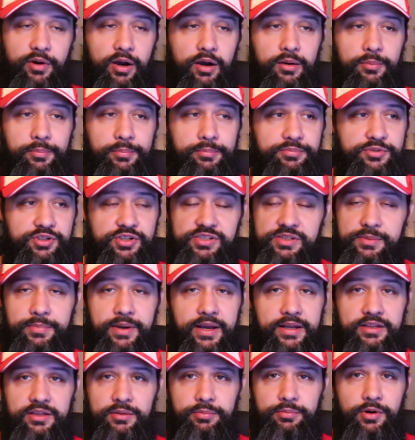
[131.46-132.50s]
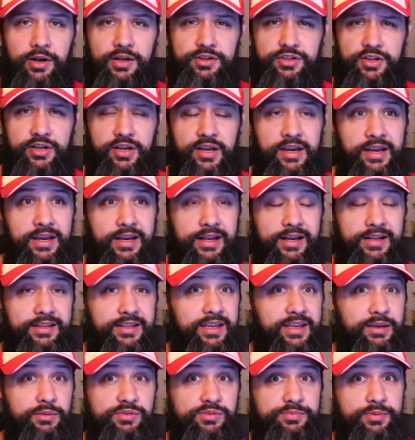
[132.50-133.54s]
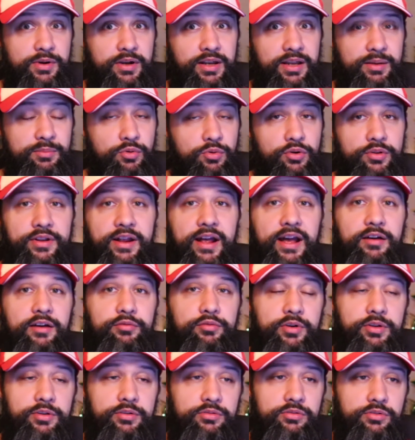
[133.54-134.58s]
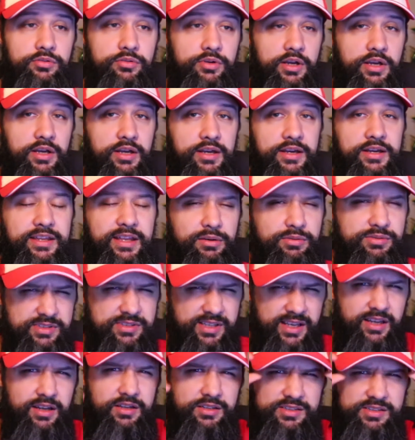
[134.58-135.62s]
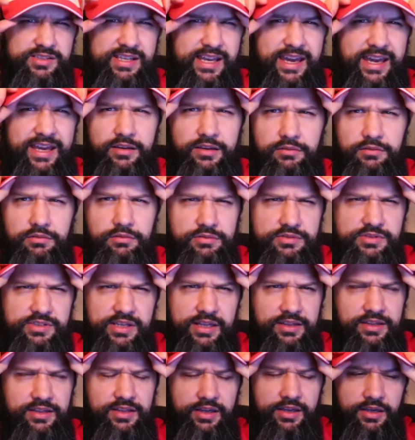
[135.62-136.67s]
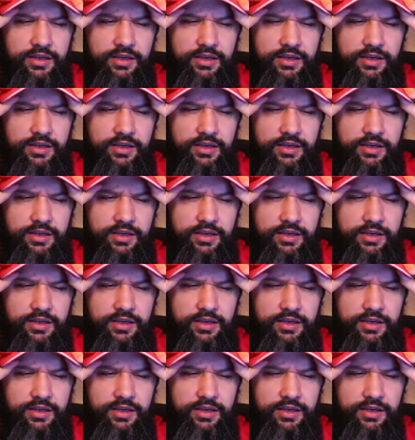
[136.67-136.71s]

just abandoned the project. I think he was probably like more than halfway through. That was like a sad thing.